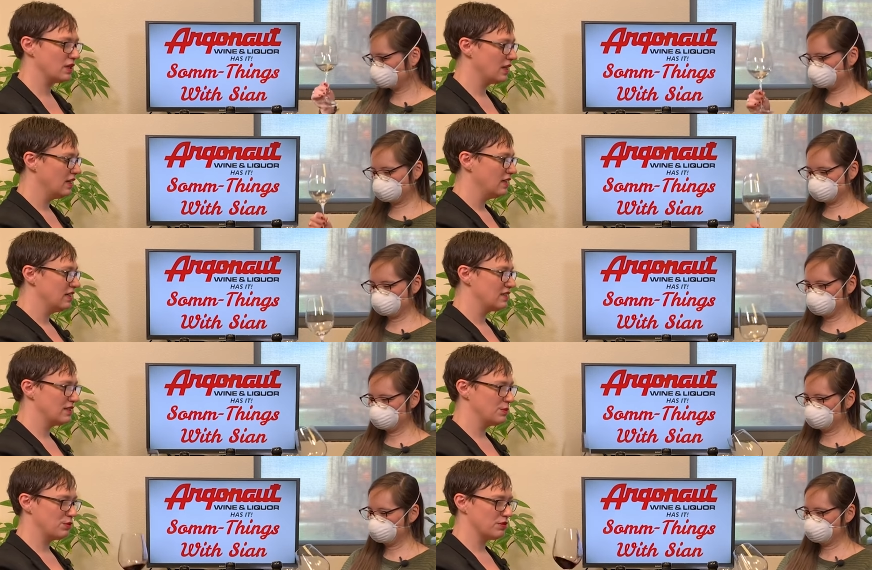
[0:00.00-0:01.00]
Speaker 1: week
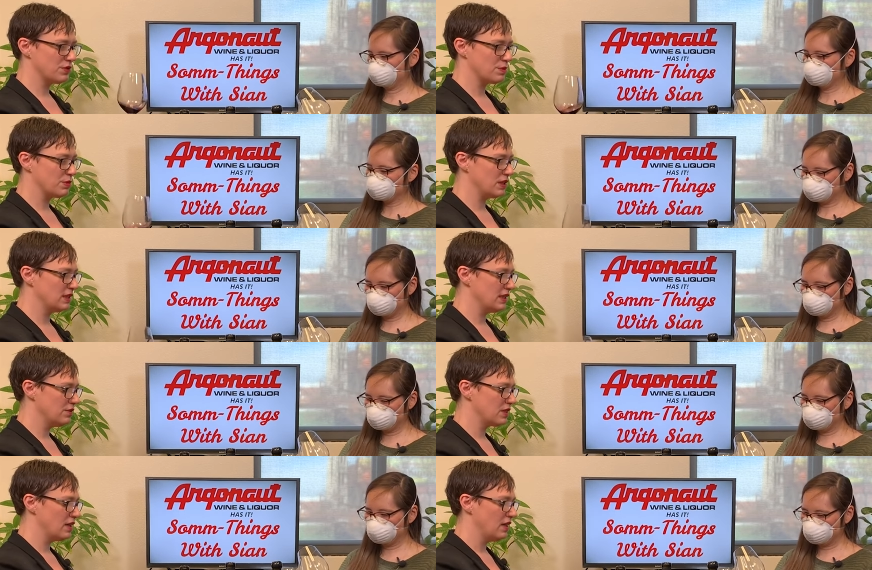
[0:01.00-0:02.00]
into these beautiful
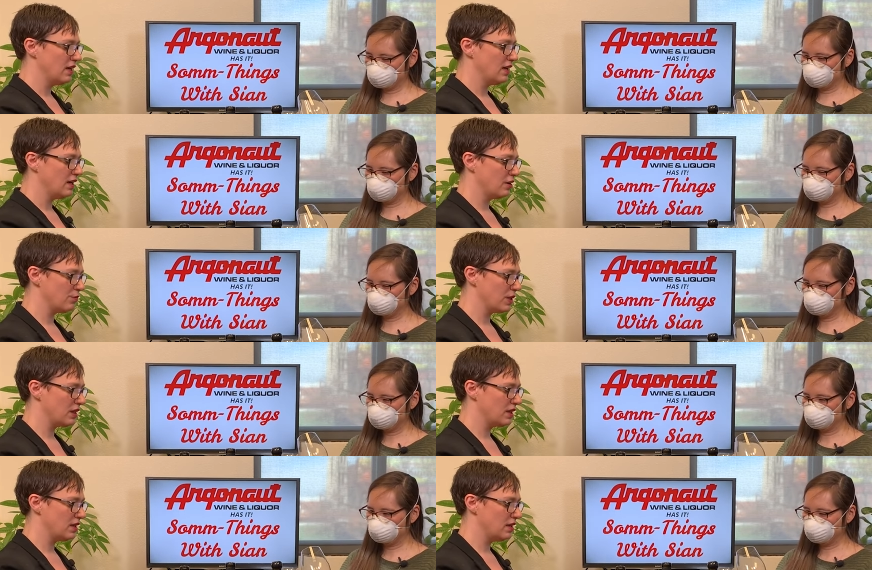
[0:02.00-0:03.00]
Spiegelaus. Um,
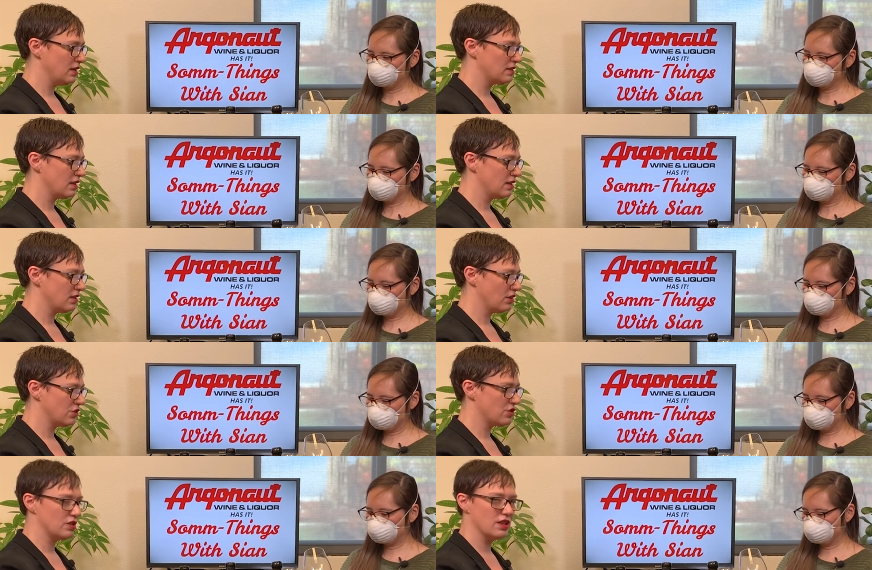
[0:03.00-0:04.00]
these are
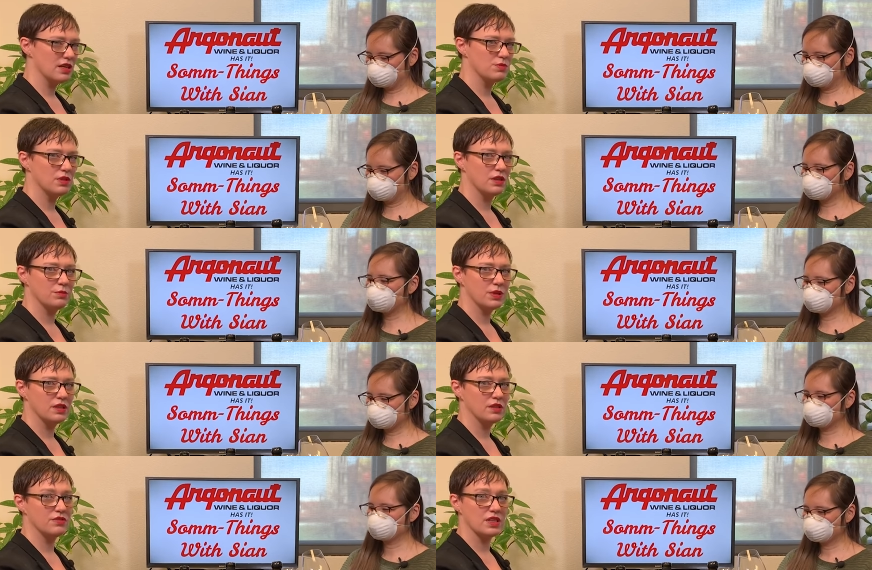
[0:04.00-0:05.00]
Austrian glassware
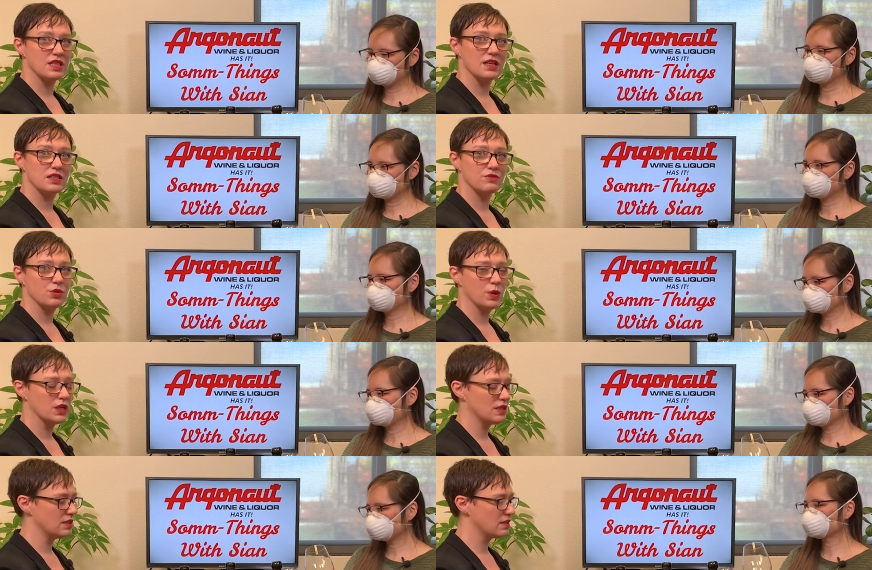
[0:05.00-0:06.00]
company. They're fantastic for
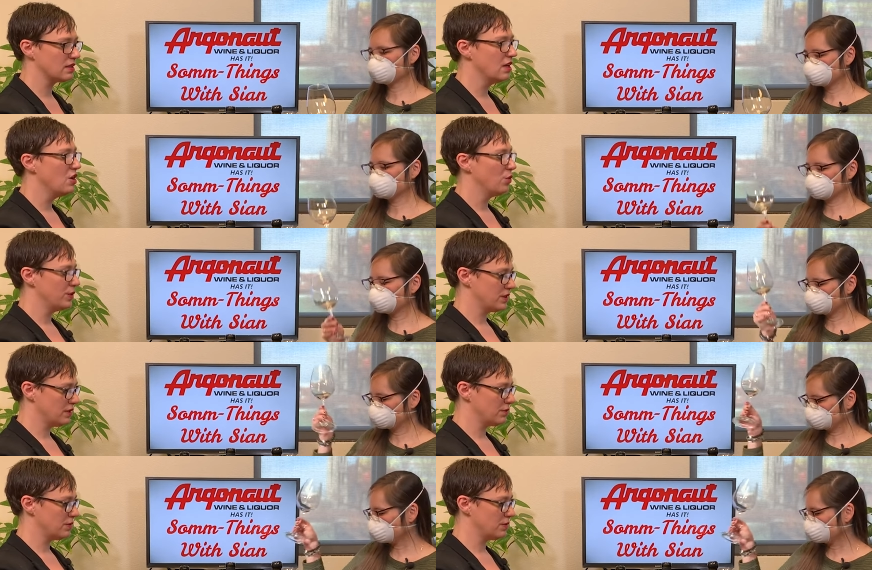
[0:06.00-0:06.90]
wine tasting. We saw